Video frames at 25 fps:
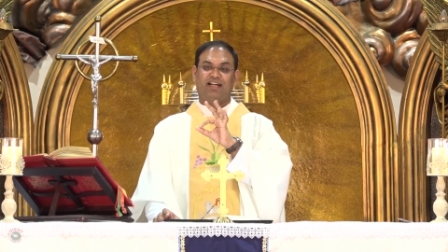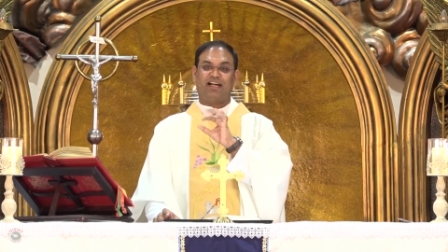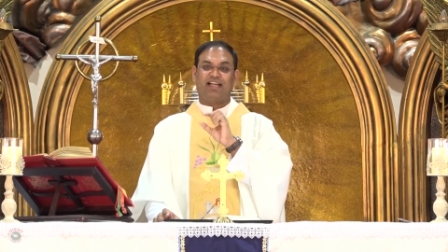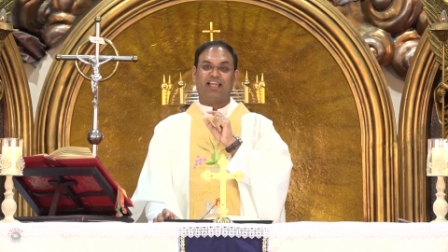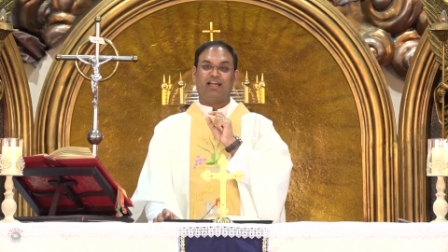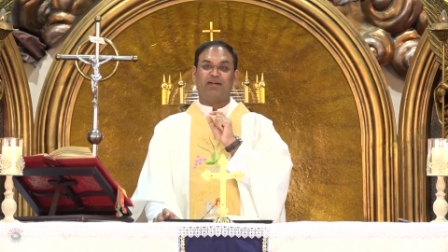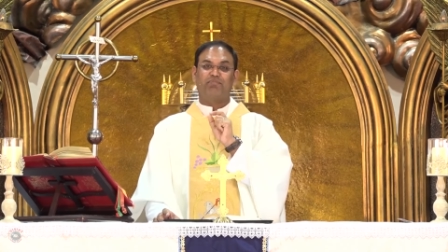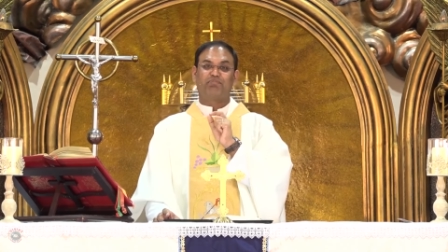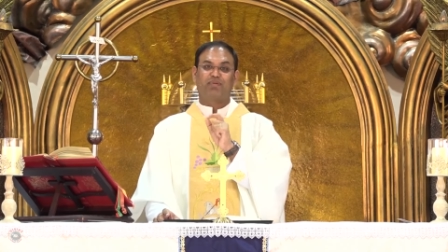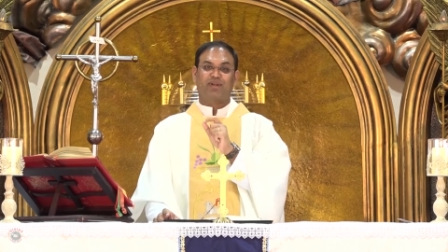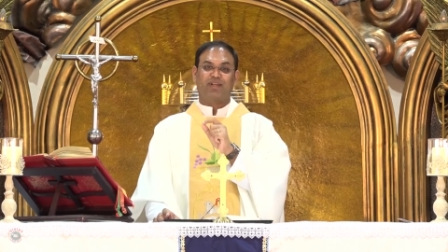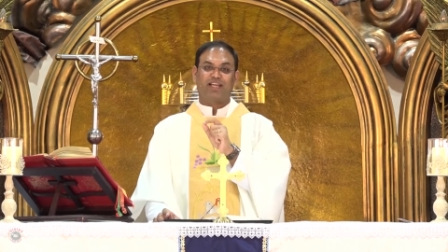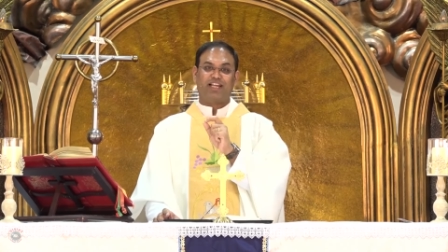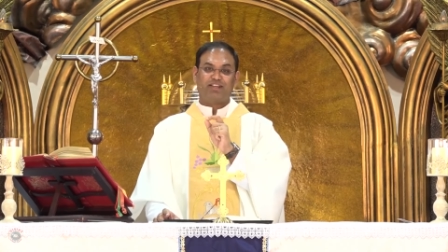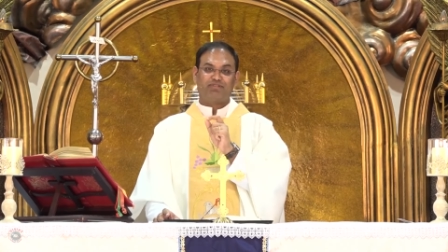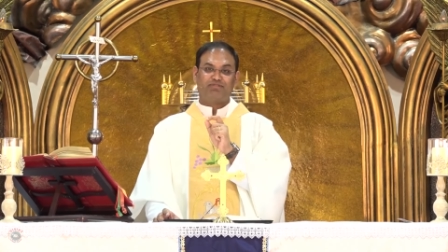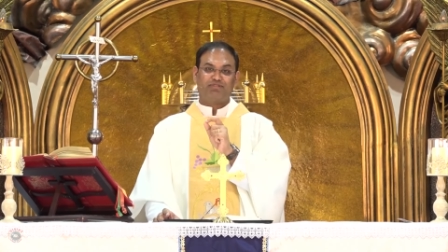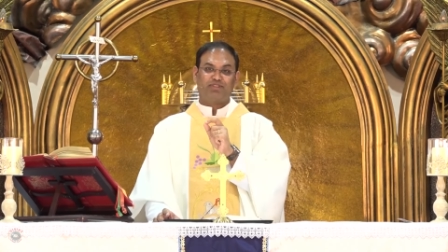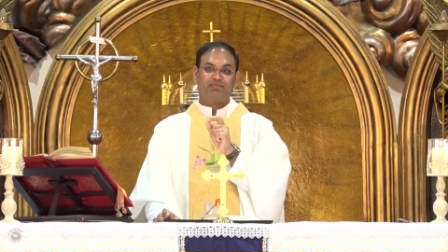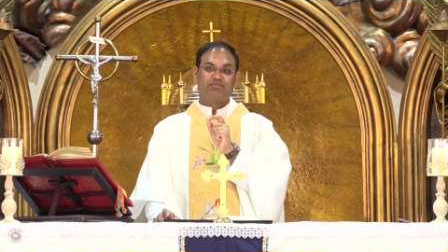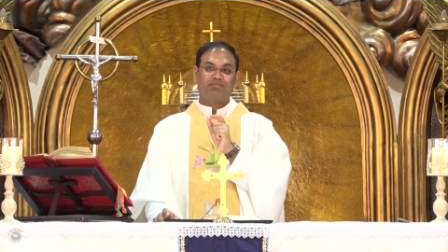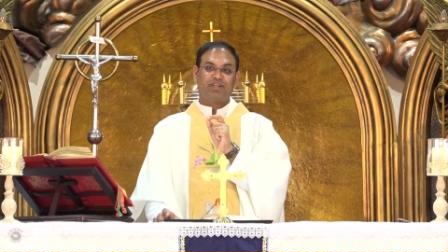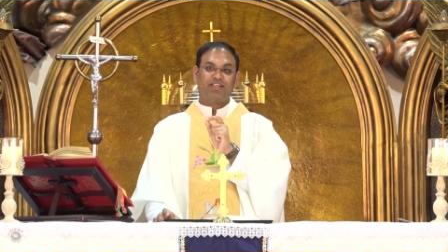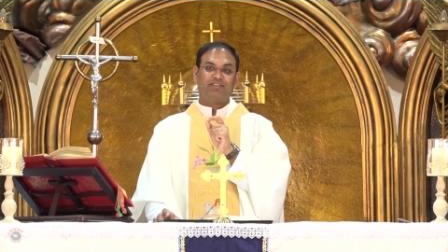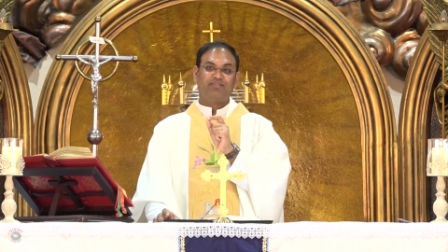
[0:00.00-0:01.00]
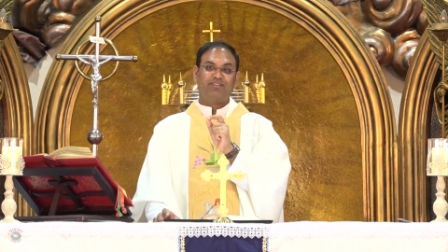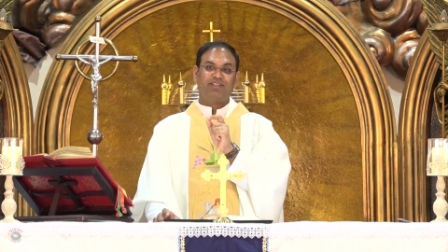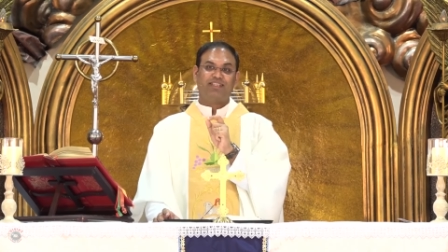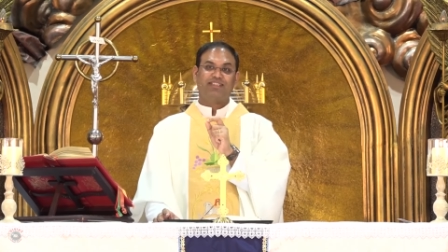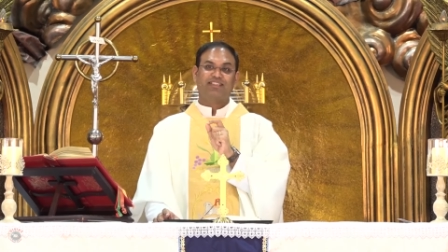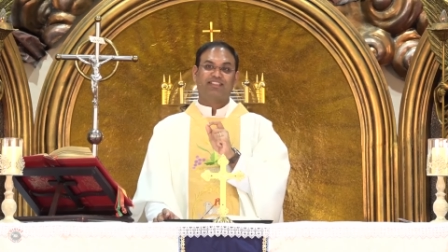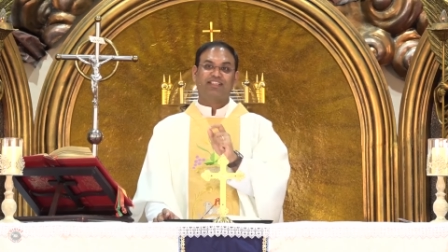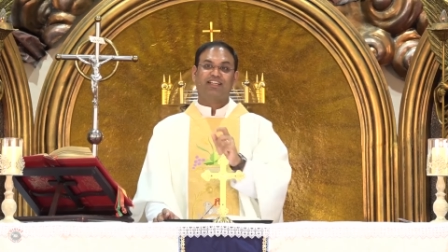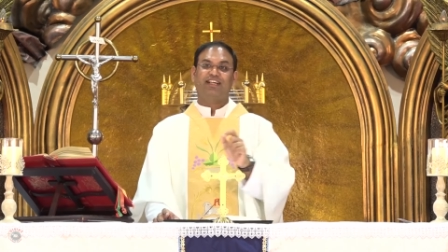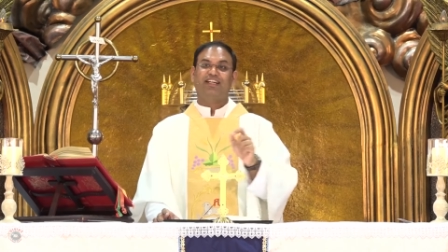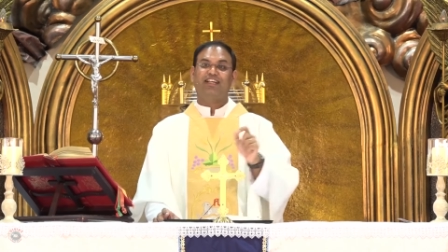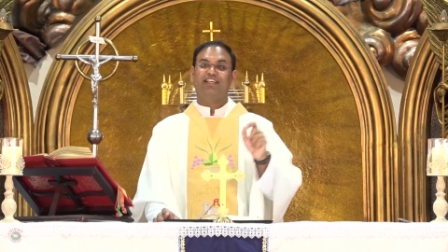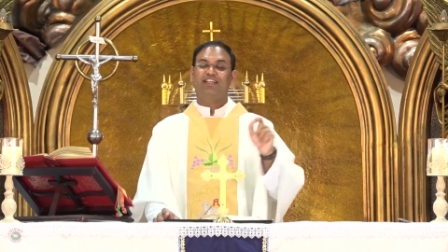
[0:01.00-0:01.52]
I applied for my
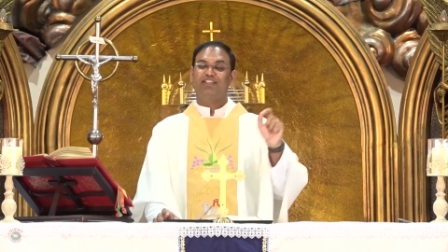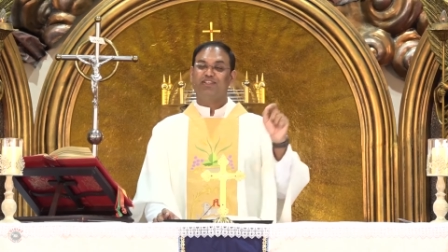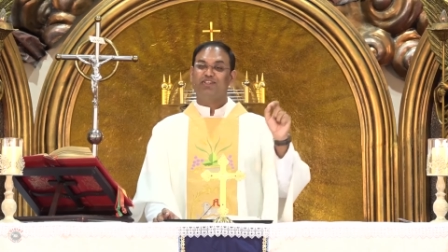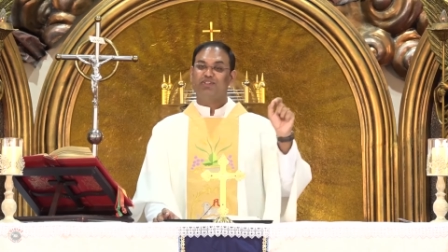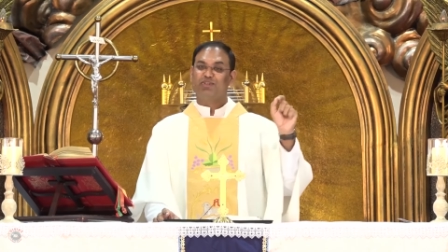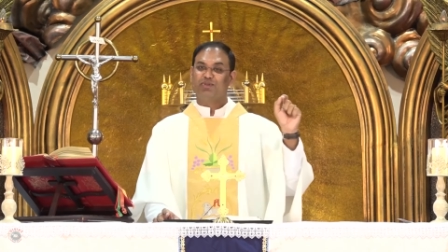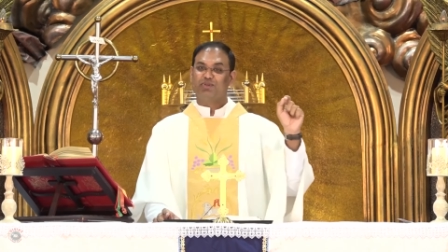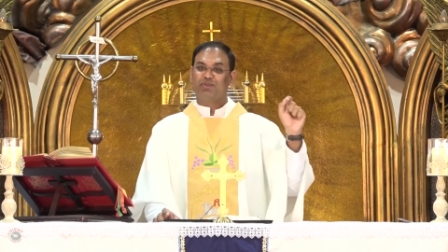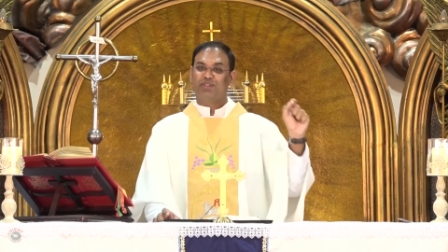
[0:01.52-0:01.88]
visa in